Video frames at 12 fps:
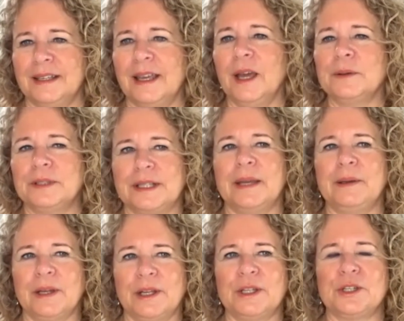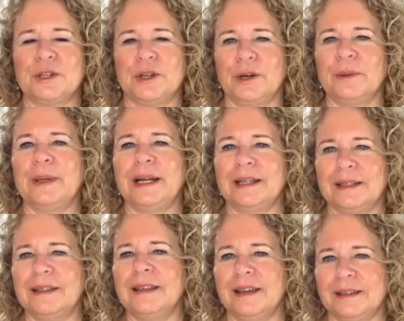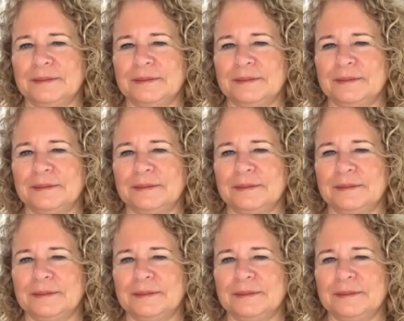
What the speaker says: It helps you take control back. Yeah.